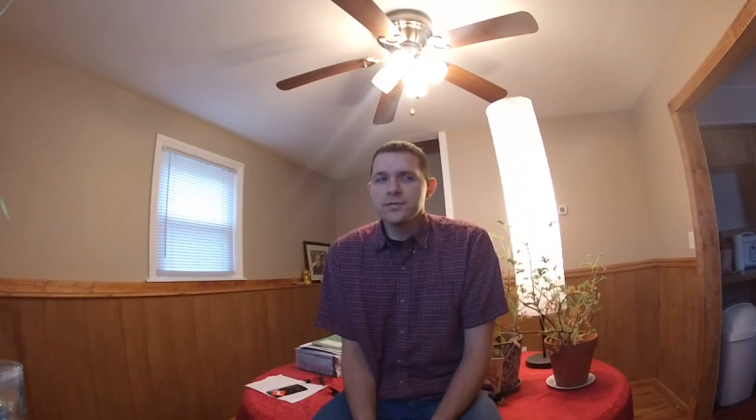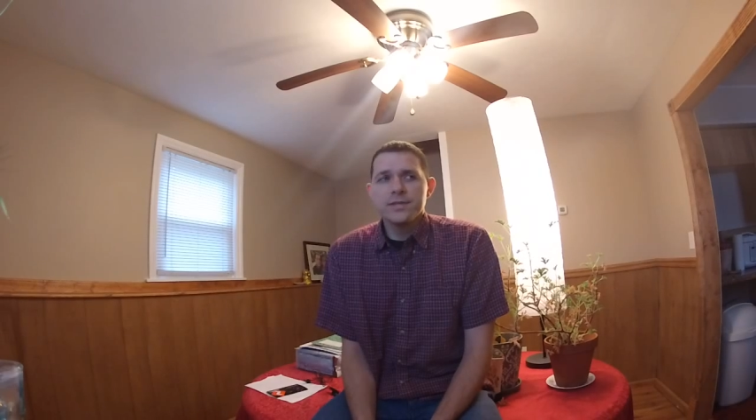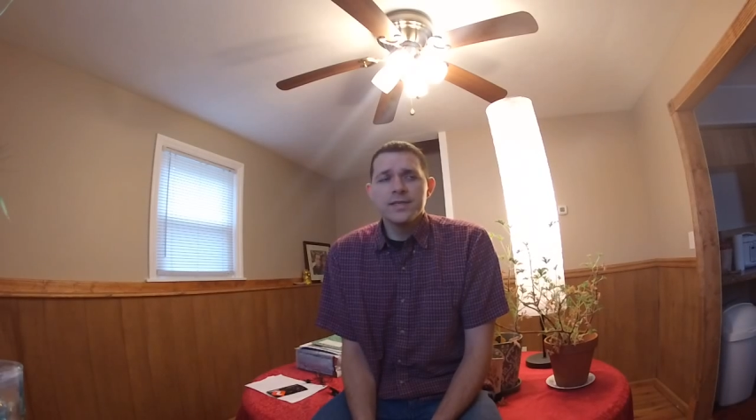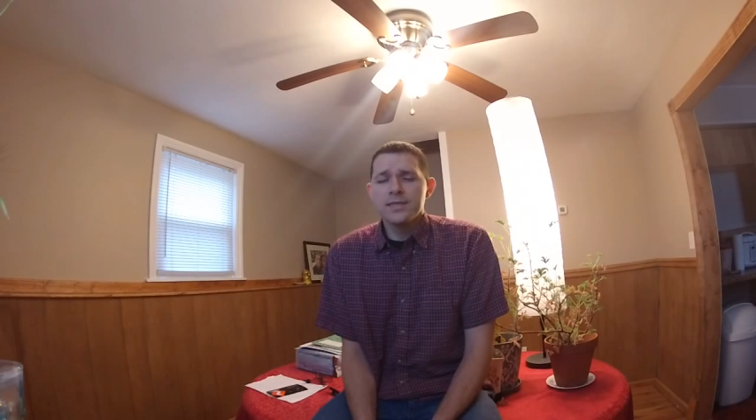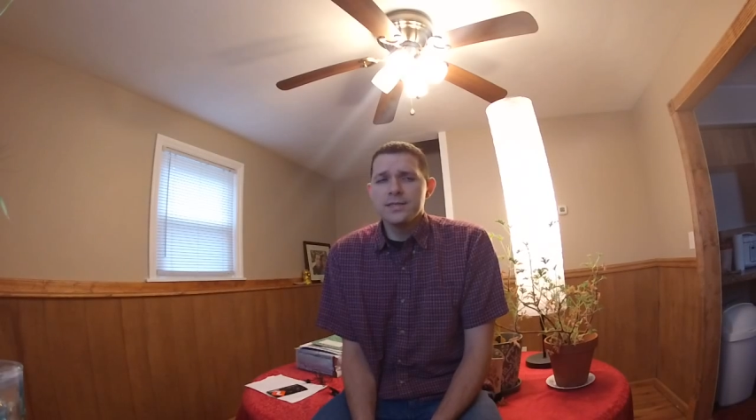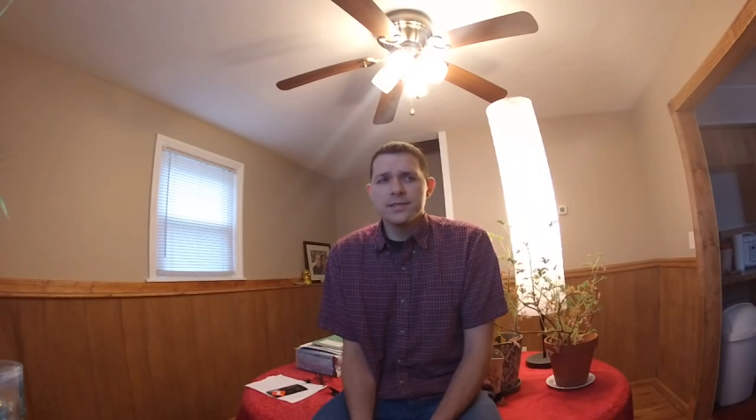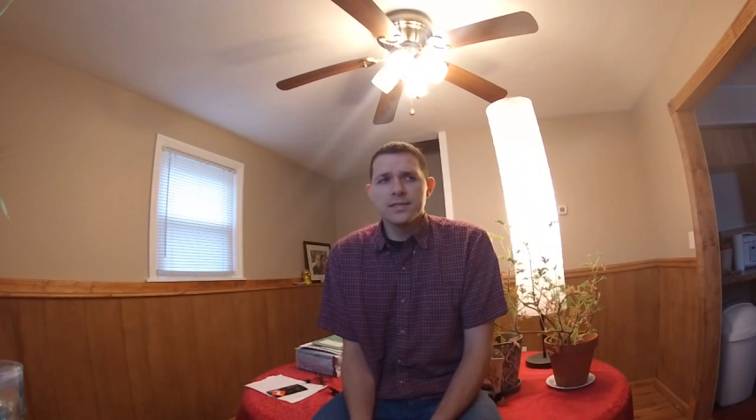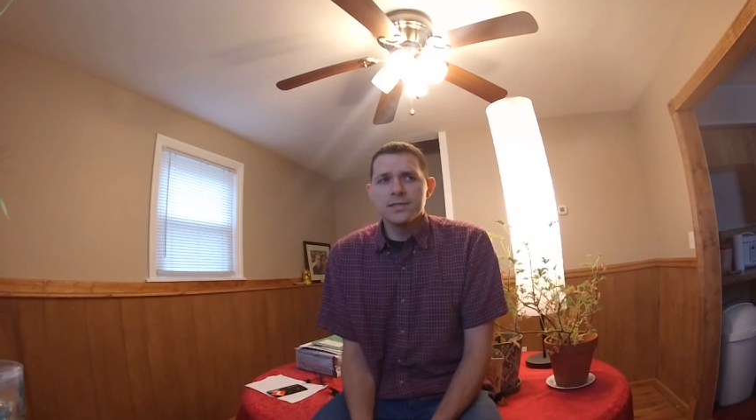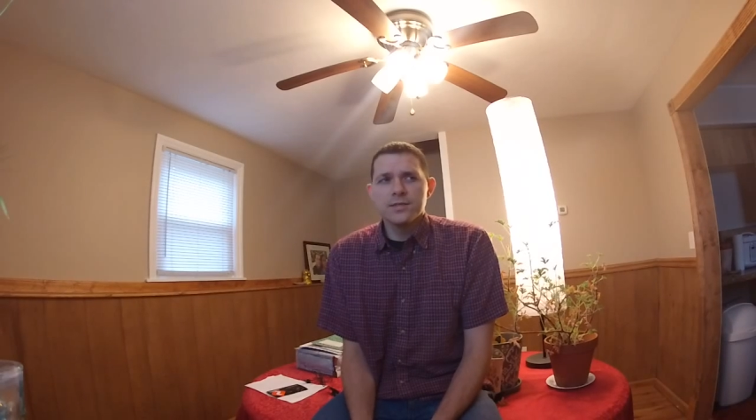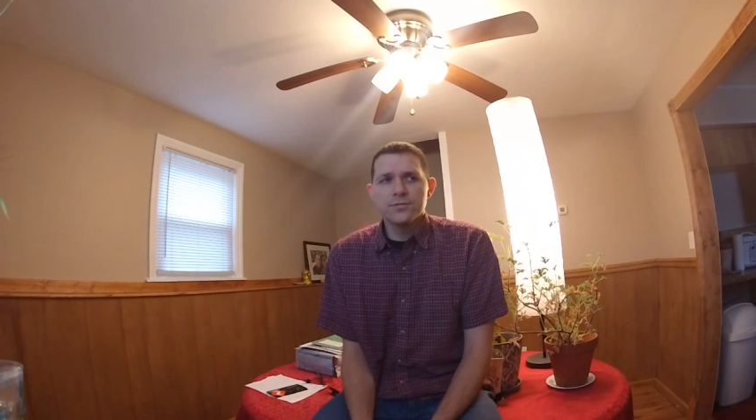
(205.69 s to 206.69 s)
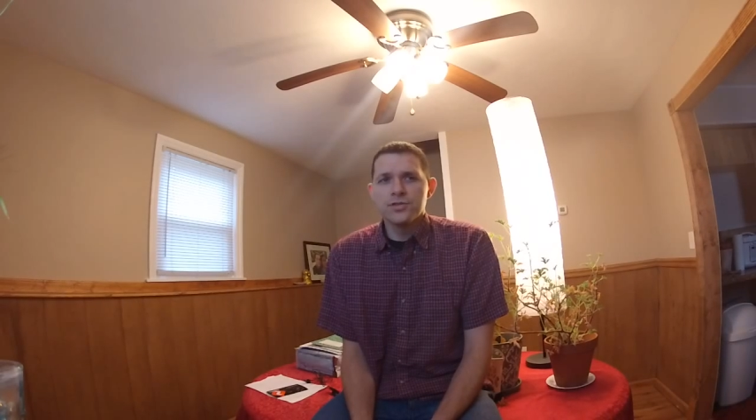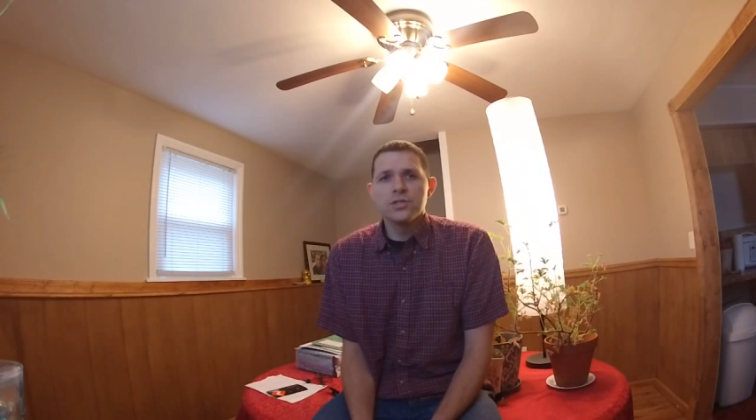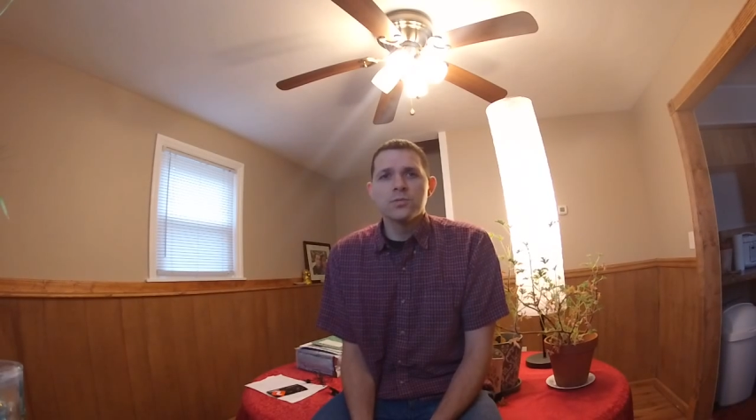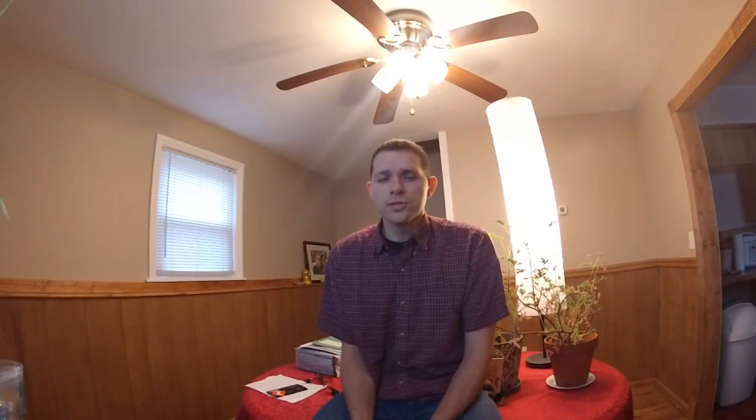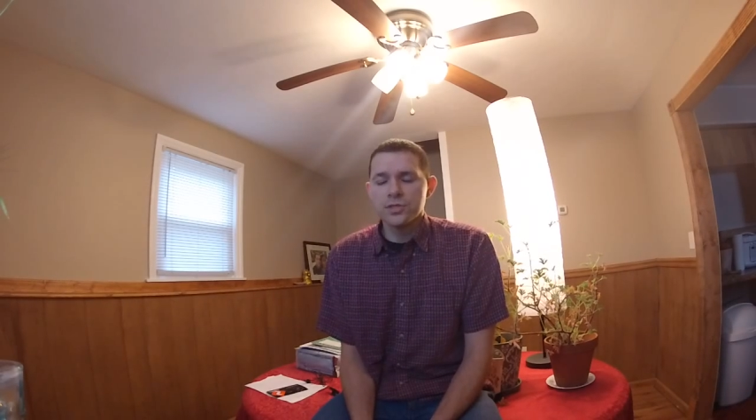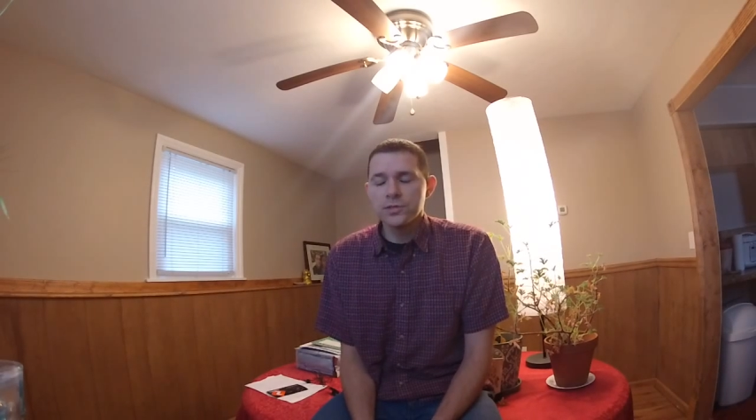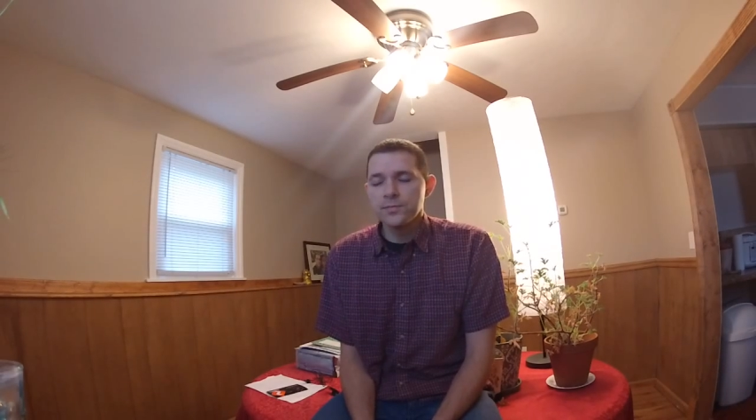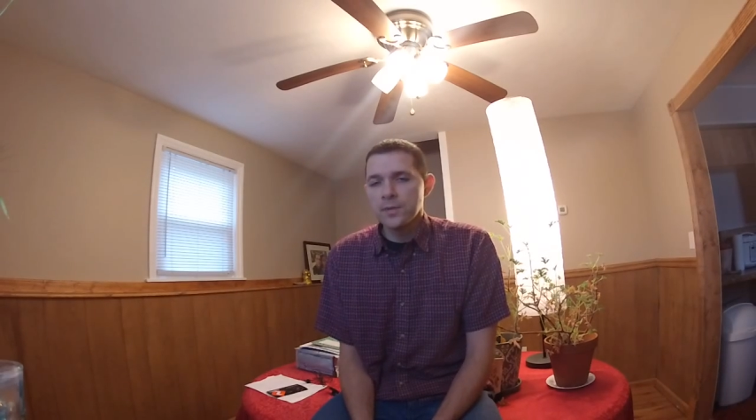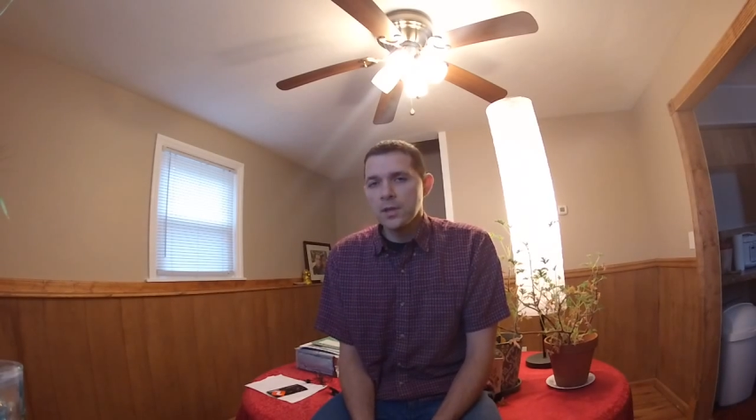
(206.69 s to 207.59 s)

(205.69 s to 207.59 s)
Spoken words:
he did, he said it was gibberish.